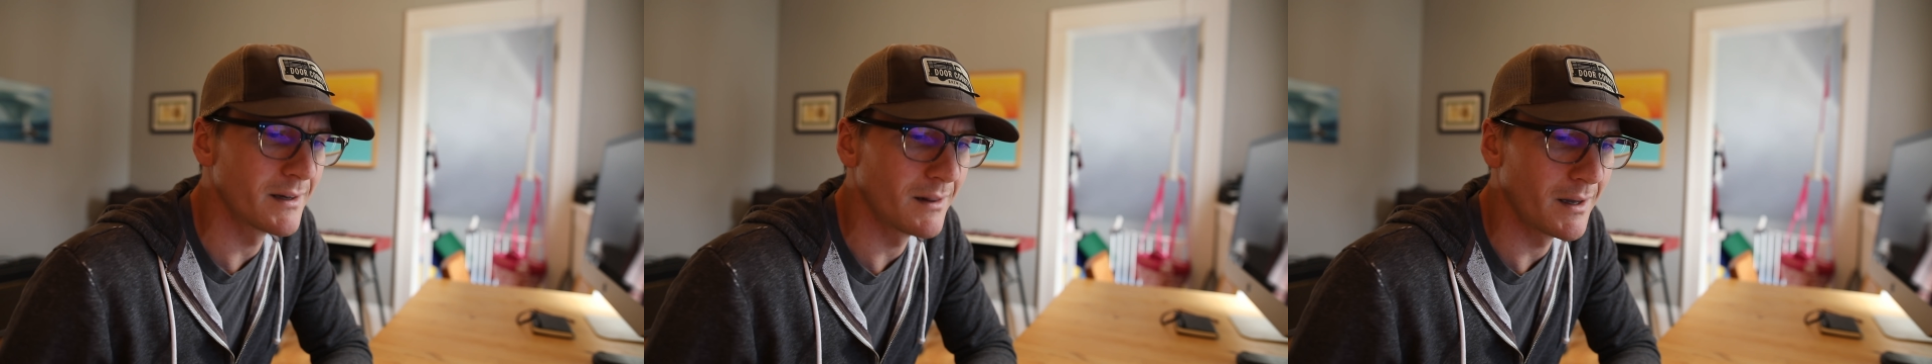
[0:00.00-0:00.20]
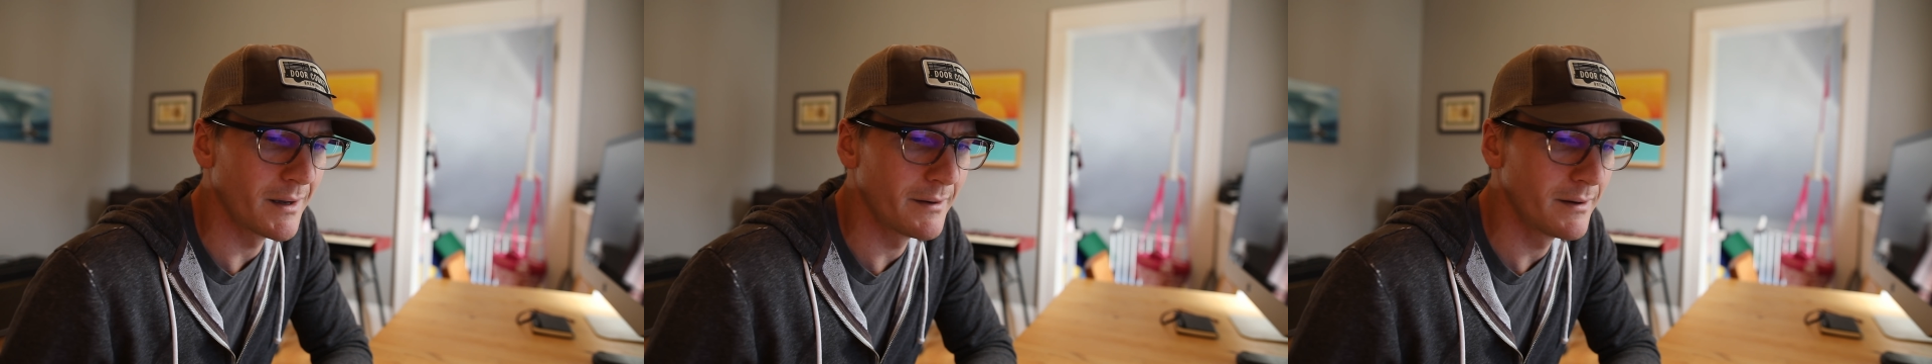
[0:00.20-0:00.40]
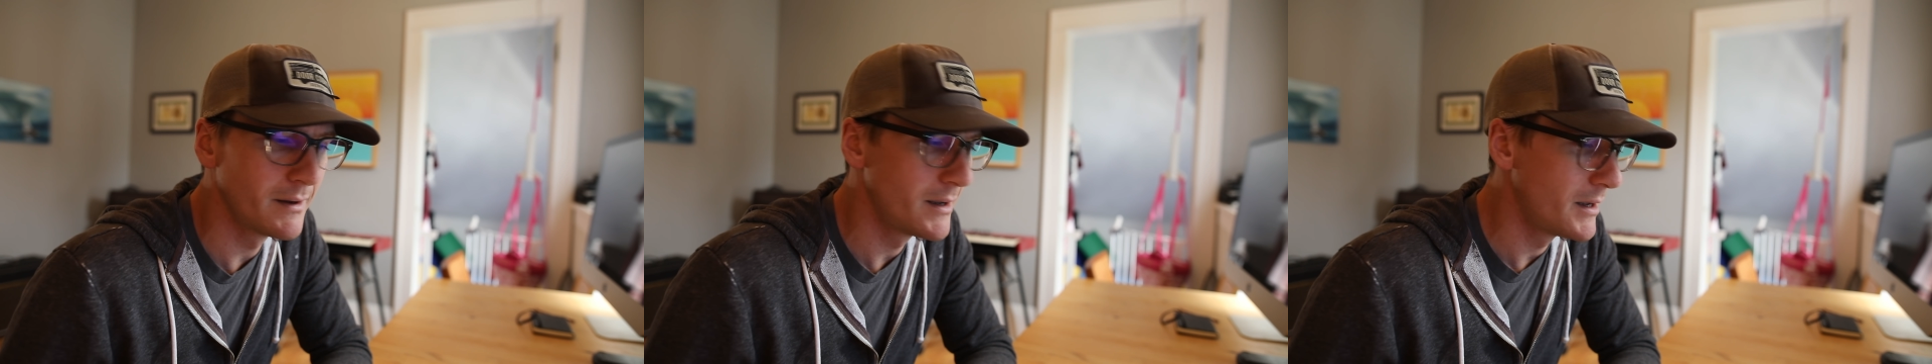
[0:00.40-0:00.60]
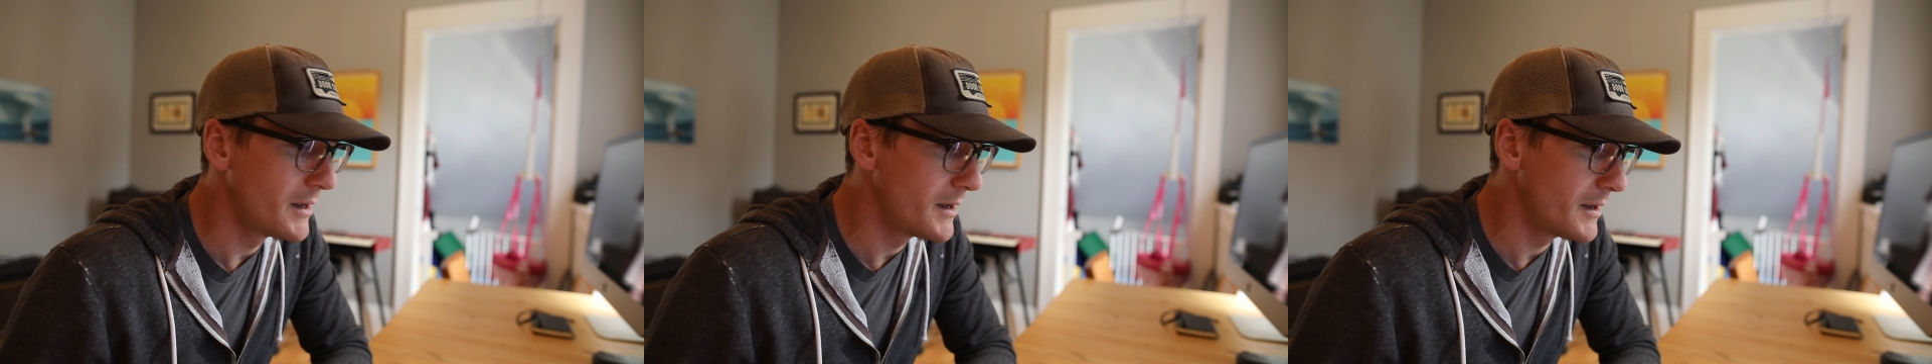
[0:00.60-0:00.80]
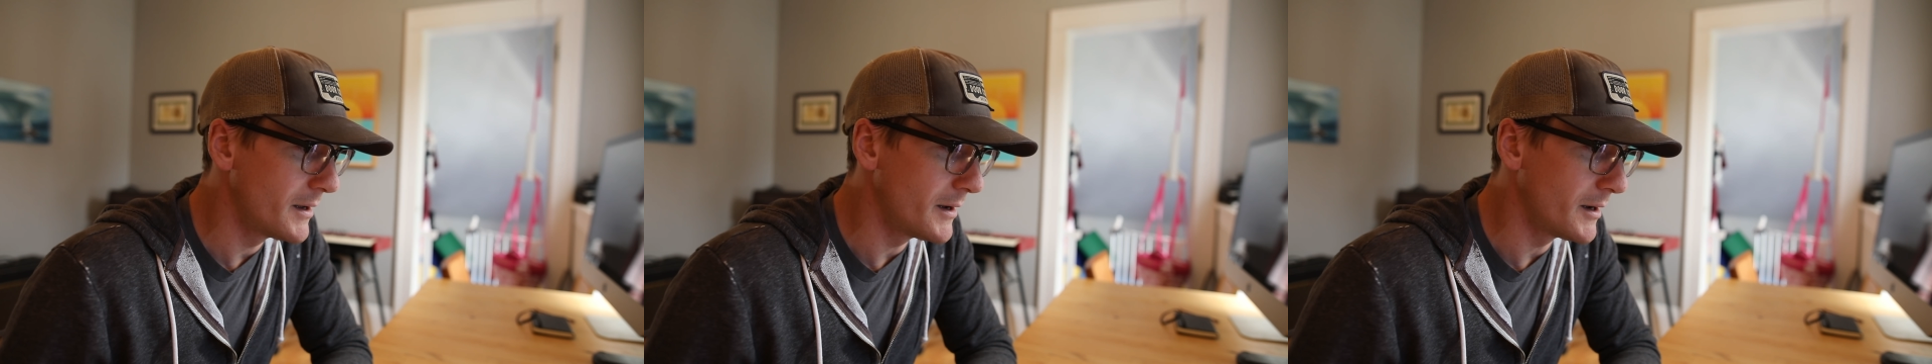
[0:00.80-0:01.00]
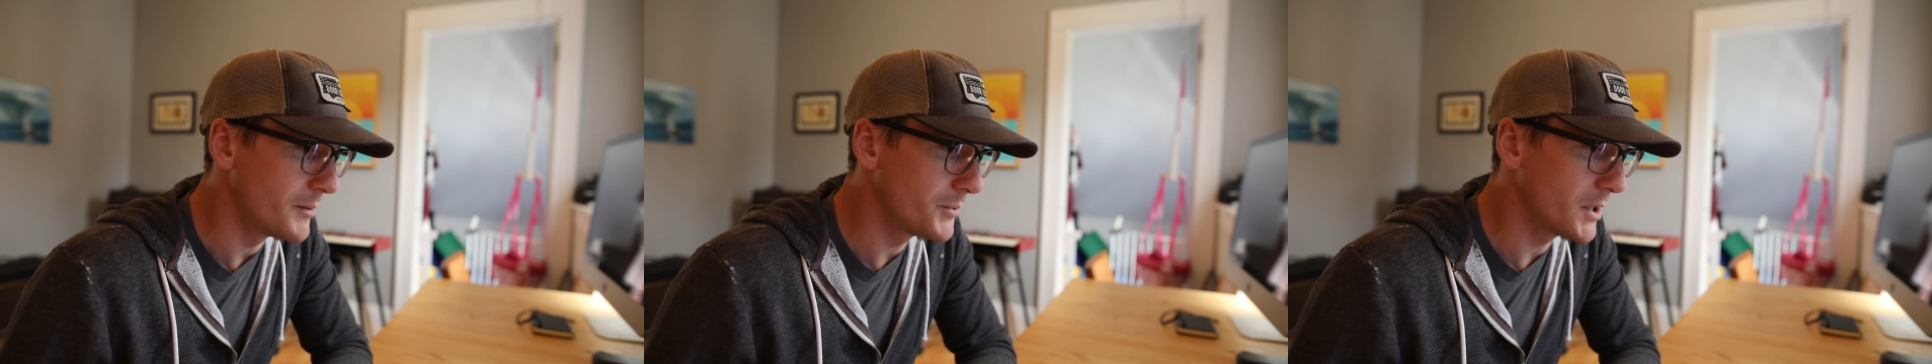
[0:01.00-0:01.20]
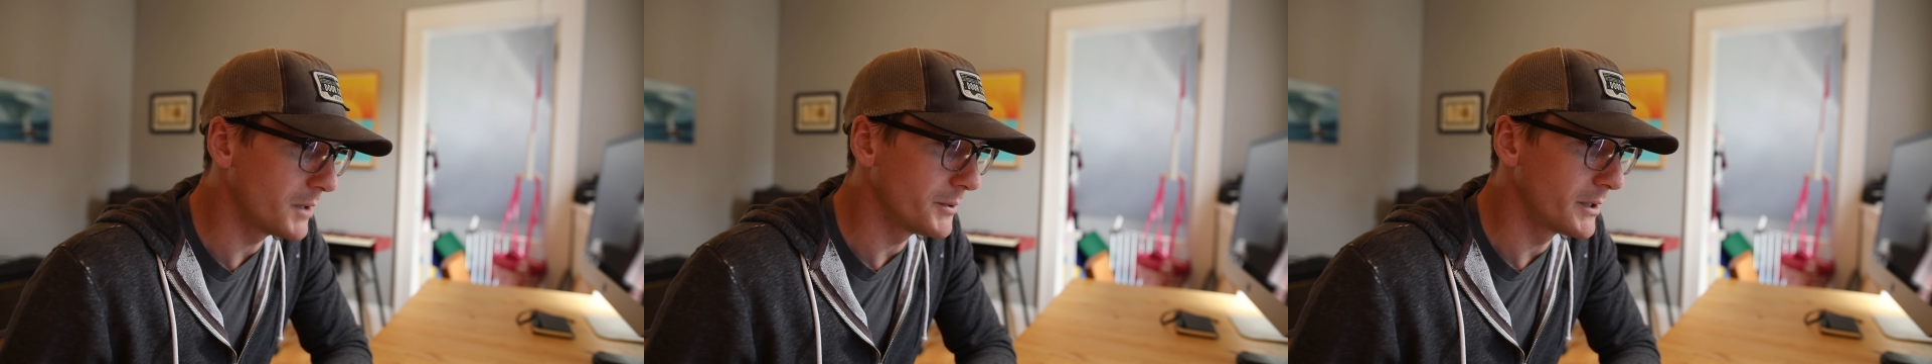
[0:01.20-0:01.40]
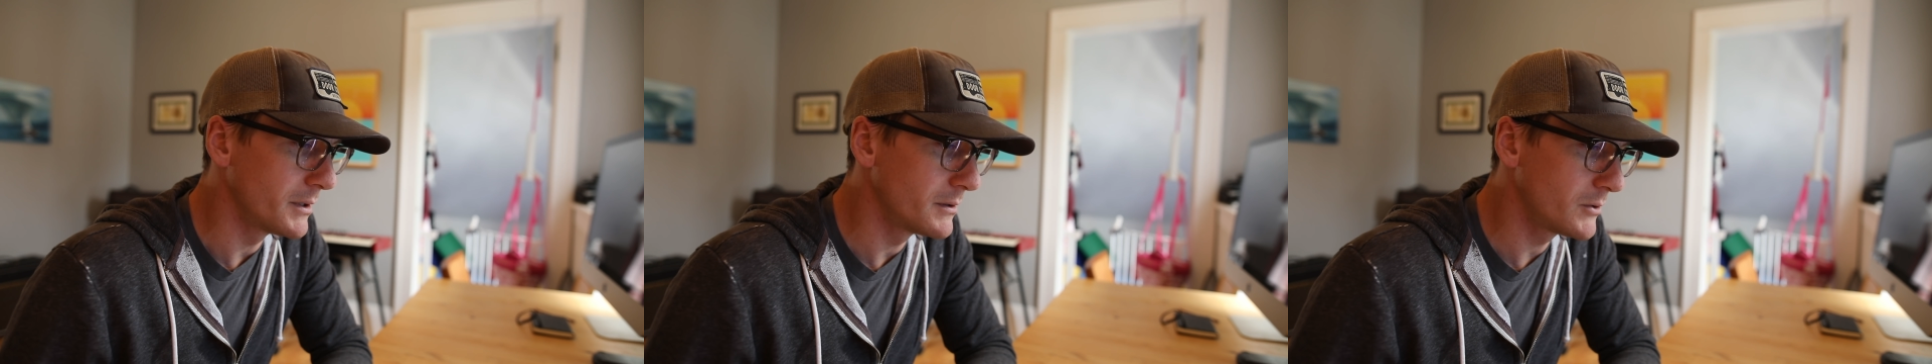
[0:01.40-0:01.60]
in line.
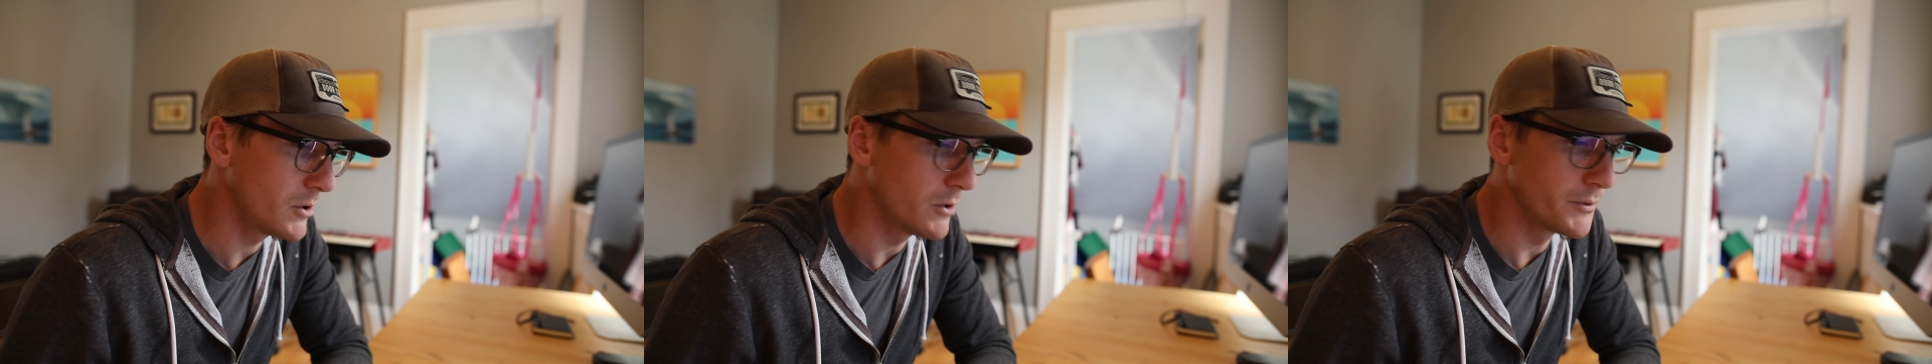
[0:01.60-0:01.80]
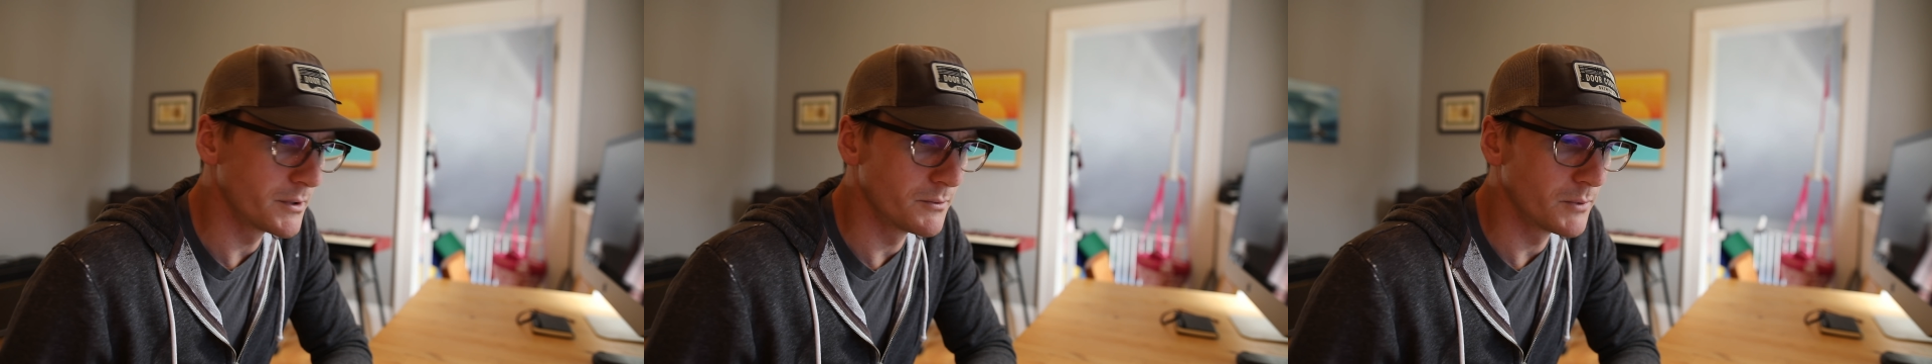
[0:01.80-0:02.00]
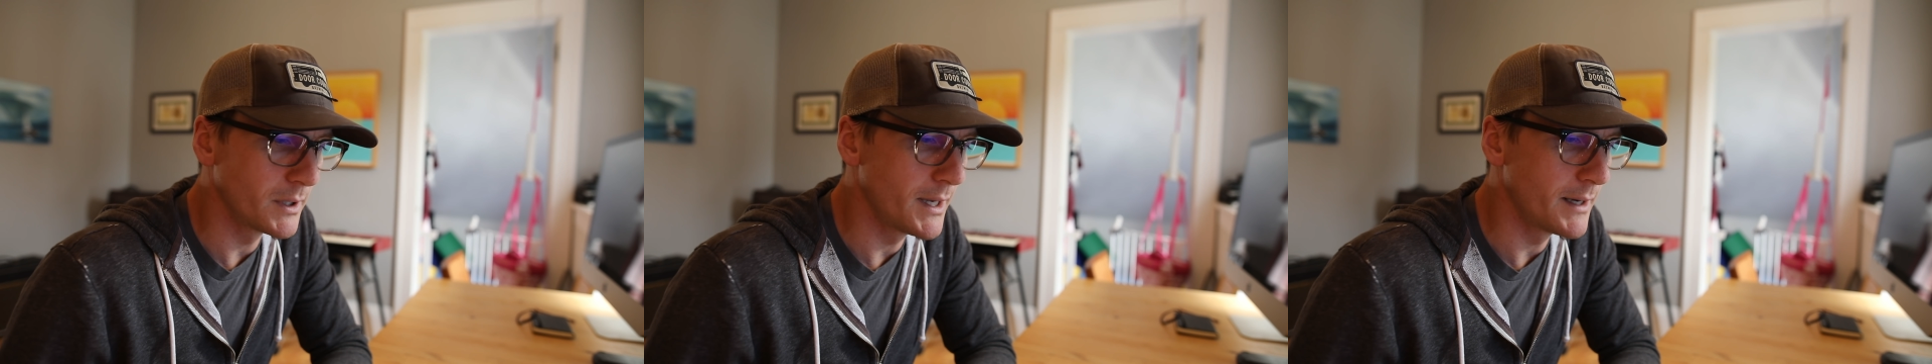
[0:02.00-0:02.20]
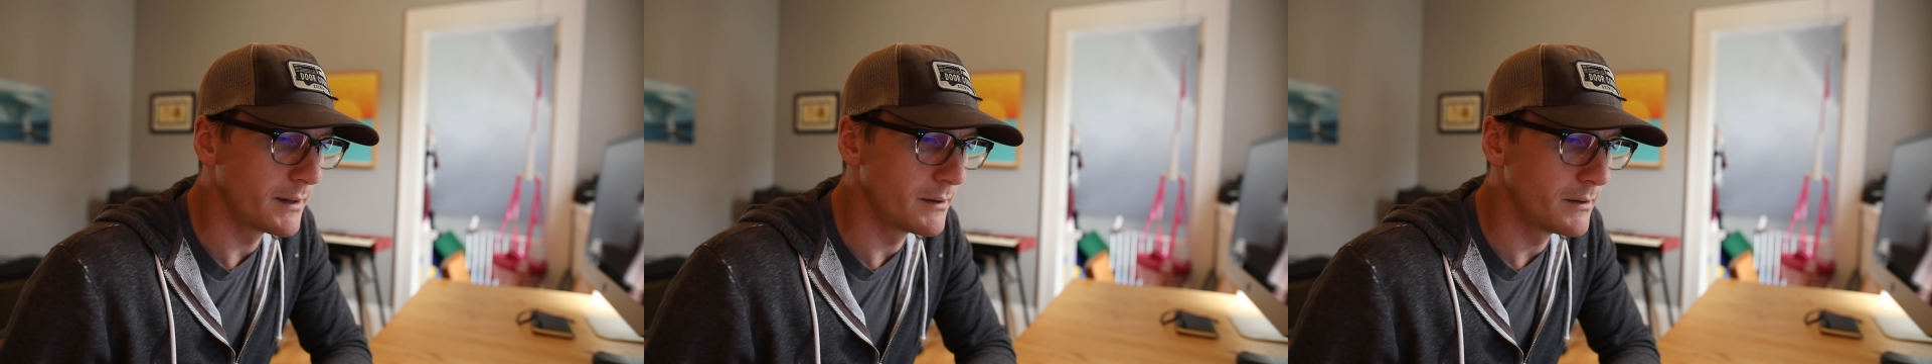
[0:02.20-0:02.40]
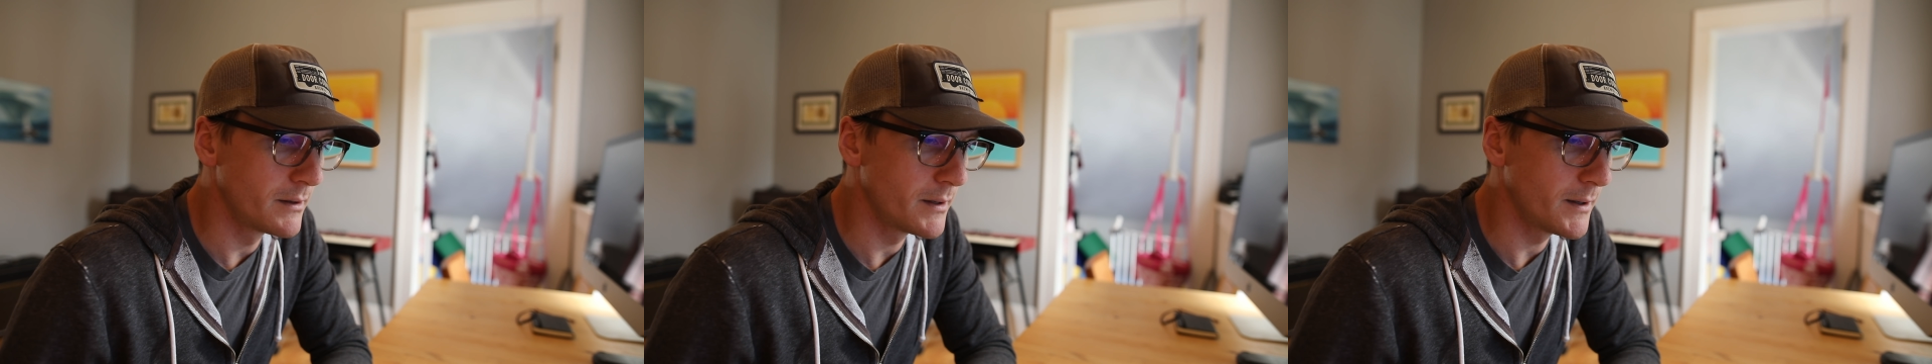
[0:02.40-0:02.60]
Probably COVID related.